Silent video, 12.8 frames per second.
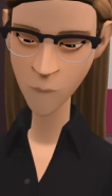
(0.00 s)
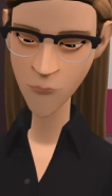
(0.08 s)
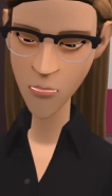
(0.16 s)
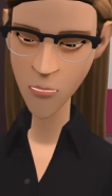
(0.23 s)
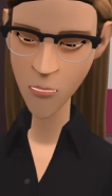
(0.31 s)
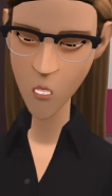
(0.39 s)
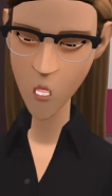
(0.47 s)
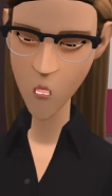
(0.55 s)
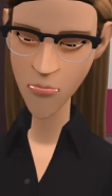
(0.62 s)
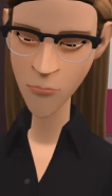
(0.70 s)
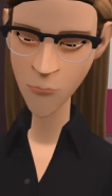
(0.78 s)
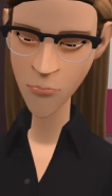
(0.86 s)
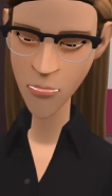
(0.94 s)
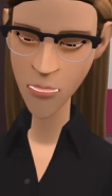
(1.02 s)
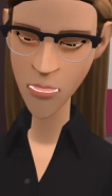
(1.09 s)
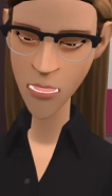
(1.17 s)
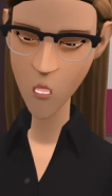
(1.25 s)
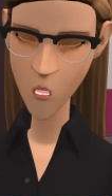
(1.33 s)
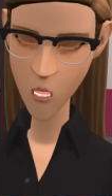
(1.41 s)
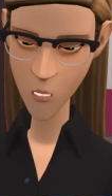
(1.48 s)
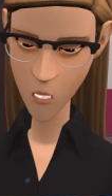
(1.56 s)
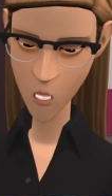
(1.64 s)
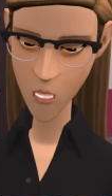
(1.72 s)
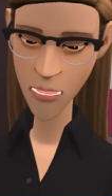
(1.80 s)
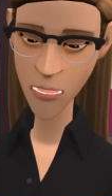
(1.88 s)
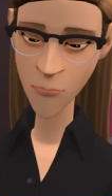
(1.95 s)
First off, thank you for
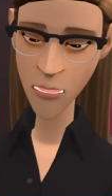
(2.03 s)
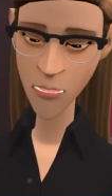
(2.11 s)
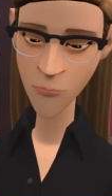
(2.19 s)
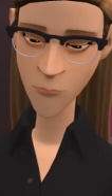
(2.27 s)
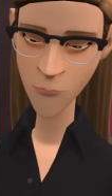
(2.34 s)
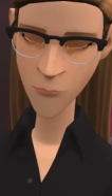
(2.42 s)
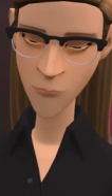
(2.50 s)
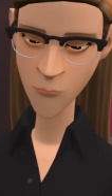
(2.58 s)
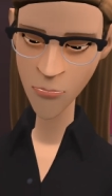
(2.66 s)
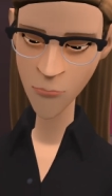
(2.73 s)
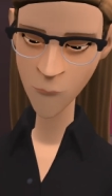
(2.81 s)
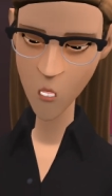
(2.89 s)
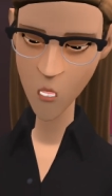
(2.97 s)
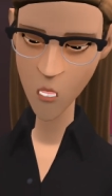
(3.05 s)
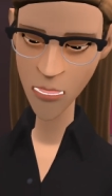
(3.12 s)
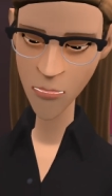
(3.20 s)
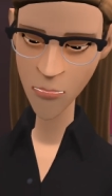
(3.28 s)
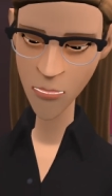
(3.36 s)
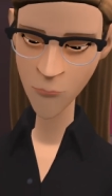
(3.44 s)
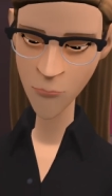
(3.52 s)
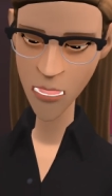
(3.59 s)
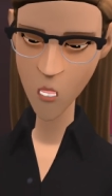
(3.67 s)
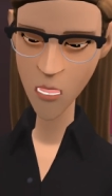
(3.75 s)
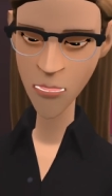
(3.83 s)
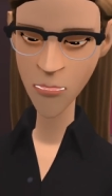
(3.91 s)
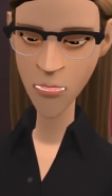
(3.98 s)
calling me. I'm always happy
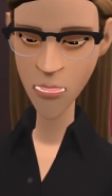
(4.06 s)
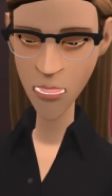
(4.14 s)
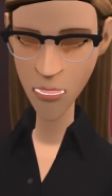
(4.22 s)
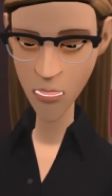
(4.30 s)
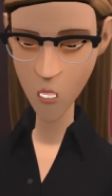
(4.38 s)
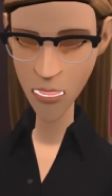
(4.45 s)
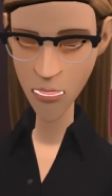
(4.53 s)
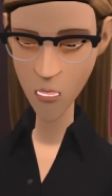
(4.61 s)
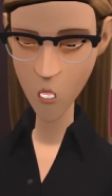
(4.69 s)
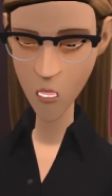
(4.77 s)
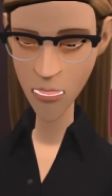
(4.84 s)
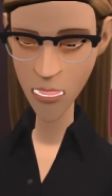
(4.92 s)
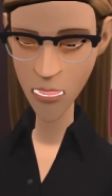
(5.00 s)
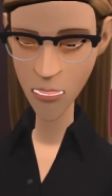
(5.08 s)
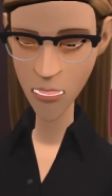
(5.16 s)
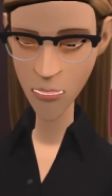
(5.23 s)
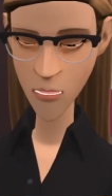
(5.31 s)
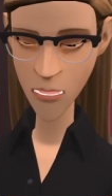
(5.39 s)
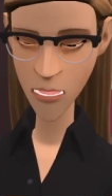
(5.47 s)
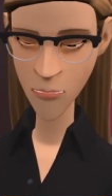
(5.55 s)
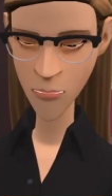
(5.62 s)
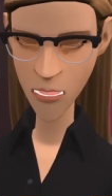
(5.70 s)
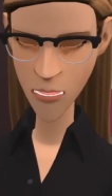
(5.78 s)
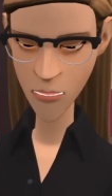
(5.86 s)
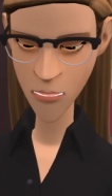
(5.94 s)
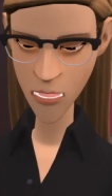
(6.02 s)
to assist anyone who needs
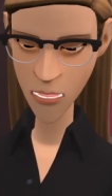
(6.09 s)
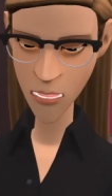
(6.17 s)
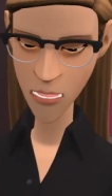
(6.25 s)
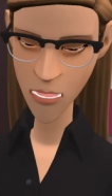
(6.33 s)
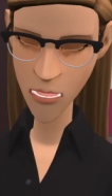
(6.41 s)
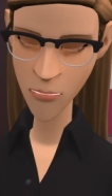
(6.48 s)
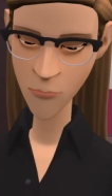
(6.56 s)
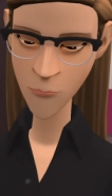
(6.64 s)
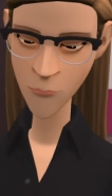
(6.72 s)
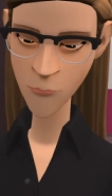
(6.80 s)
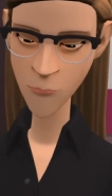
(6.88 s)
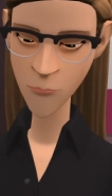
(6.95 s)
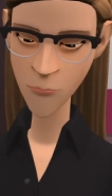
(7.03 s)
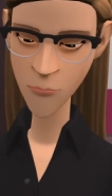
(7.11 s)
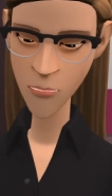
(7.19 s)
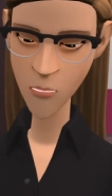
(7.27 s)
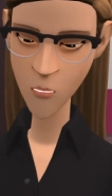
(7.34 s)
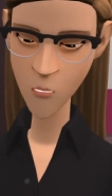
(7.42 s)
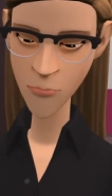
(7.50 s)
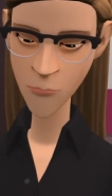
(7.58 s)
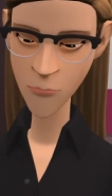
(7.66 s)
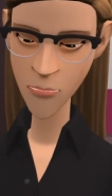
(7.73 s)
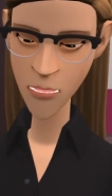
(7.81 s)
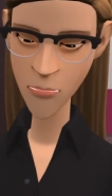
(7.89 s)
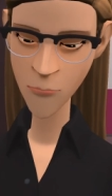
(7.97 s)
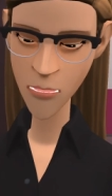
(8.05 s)
encouragement and direction. So,
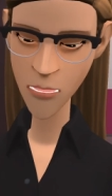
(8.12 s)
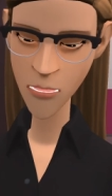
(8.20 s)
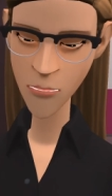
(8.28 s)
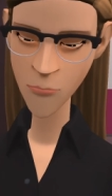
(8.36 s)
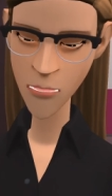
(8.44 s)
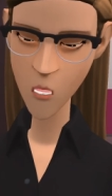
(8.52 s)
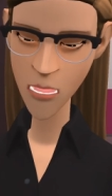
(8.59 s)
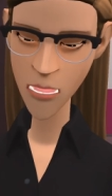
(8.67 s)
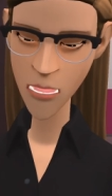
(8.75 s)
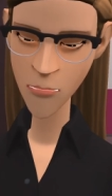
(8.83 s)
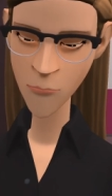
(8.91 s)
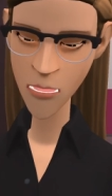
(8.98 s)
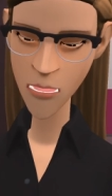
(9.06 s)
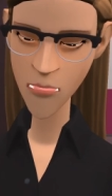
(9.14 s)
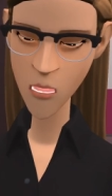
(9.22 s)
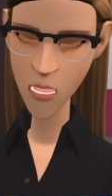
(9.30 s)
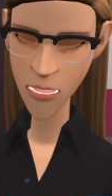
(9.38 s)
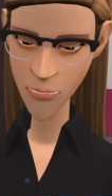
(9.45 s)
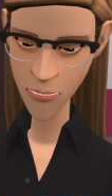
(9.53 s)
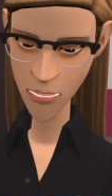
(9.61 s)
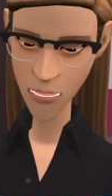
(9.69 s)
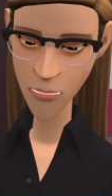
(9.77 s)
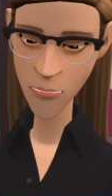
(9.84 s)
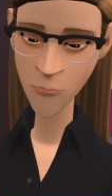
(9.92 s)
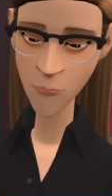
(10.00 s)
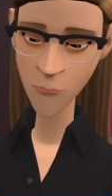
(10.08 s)
let me ask you a couple of
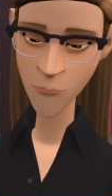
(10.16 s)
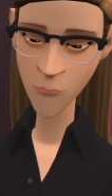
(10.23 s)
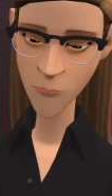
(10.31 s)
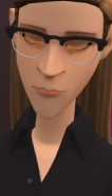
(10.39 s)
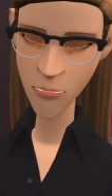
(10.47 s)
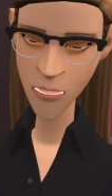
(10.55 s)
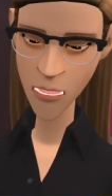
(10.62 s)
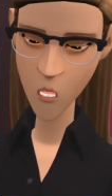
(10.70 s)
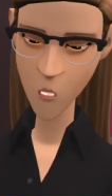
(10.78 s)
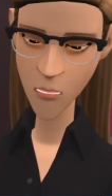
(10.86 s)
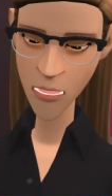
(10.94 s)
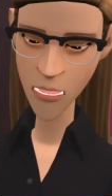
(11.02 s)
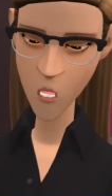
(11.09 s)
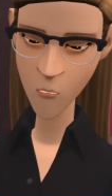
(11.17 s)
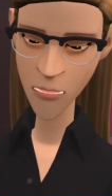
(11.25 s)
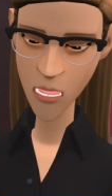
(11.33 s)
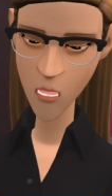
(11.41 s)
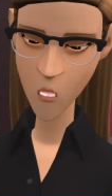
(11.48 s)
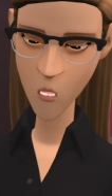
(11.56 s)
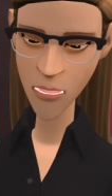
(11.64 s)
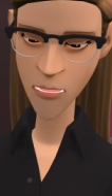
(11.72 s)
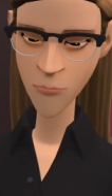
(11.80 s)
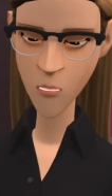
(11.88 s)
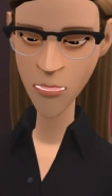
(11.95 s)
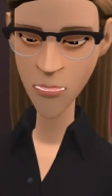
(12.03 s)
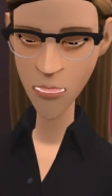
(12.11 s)
questions. Did you say your mantras
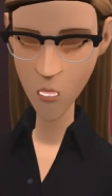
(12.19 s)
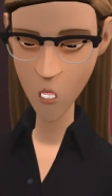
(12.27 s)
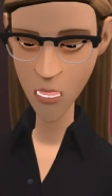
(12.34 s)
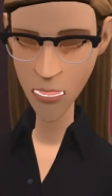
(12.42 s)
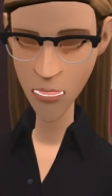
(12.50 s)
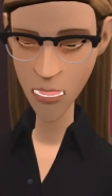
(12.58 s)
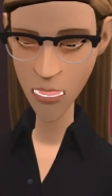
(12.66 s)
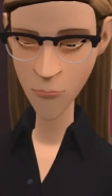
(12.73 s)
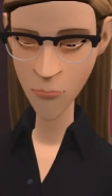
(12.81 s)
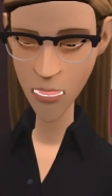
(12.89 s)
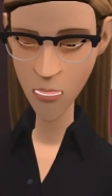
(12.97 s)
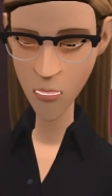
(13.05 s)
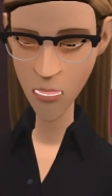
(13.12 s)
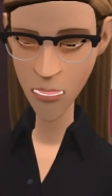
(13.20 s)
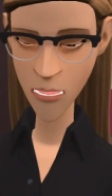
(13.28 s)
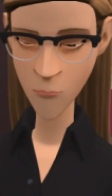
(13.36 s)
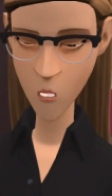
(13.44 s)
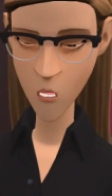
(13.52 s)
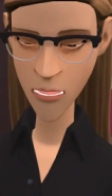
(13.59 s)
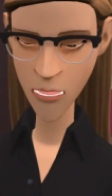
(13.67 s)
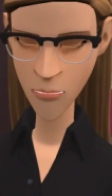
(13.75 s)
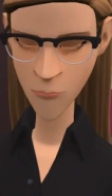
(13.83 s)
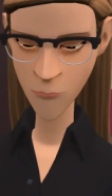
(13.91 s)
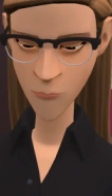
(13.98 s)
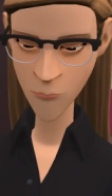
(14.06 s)
while looking in the mirror this morning?